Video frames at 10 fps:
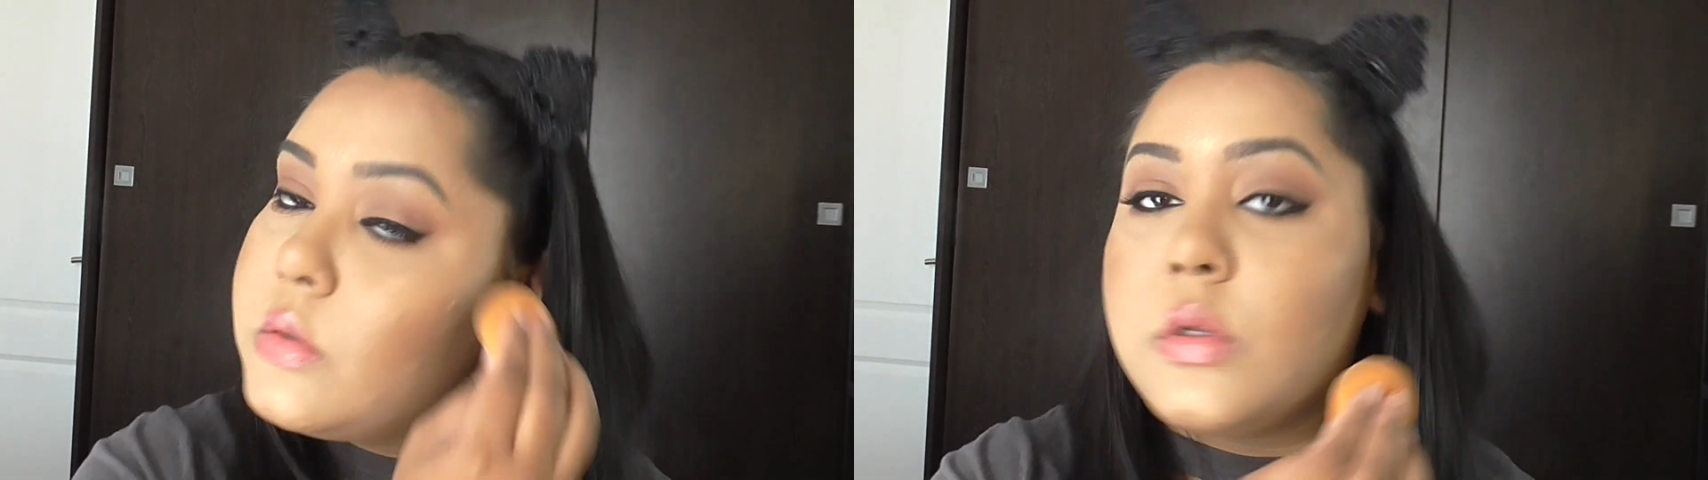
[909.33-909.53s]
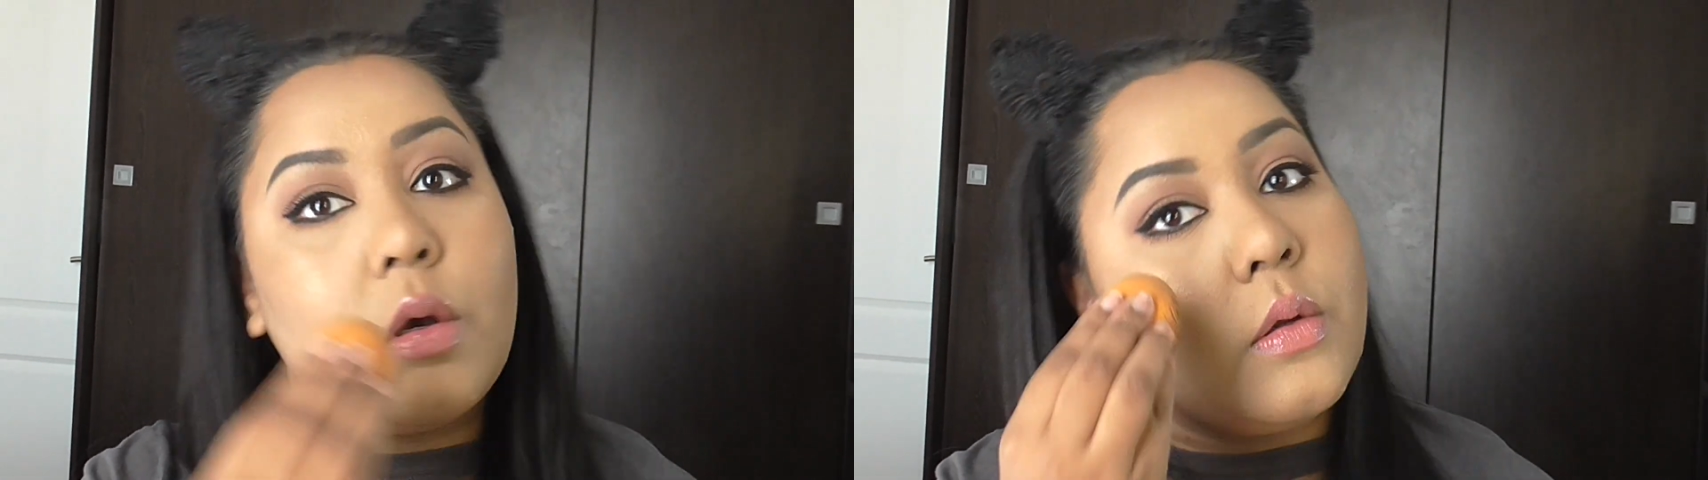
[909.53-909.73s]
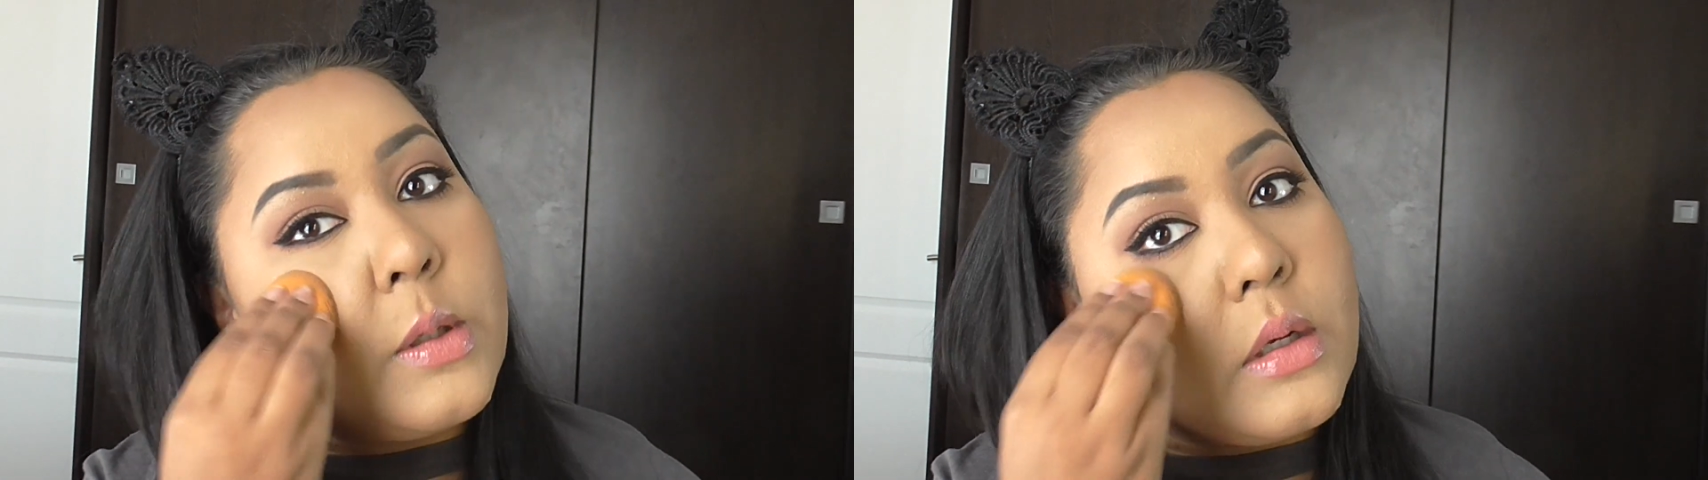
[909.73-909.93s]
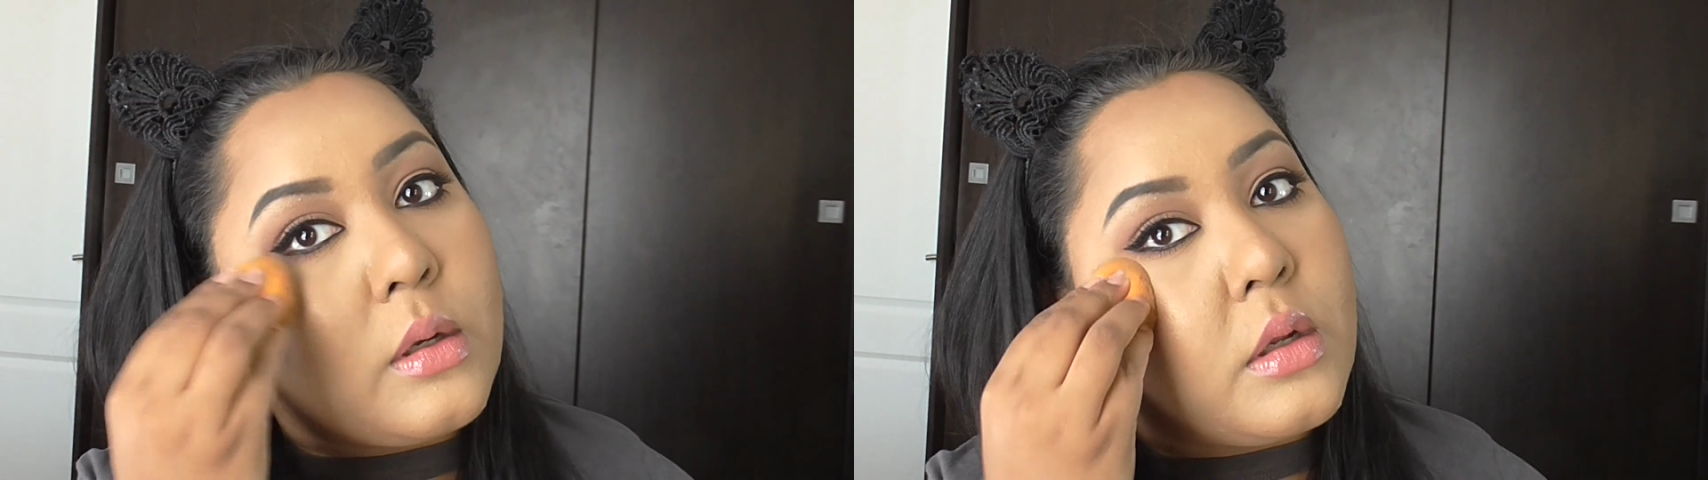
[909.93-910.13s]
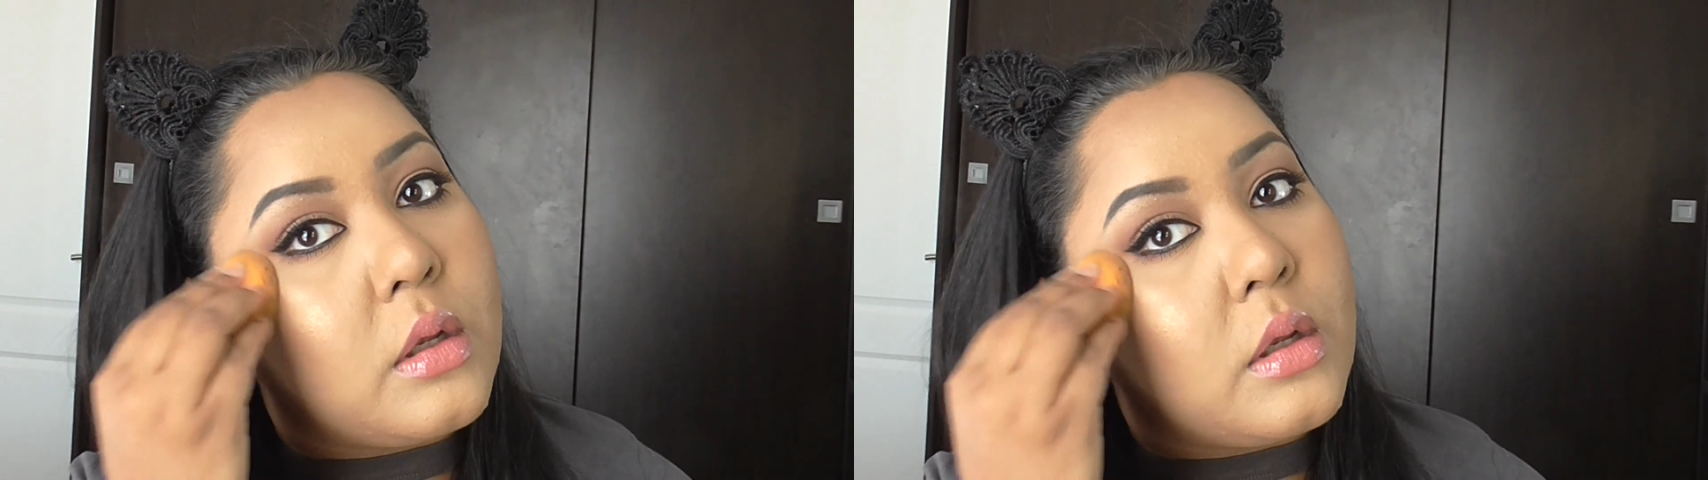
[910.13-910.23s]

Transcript: tone it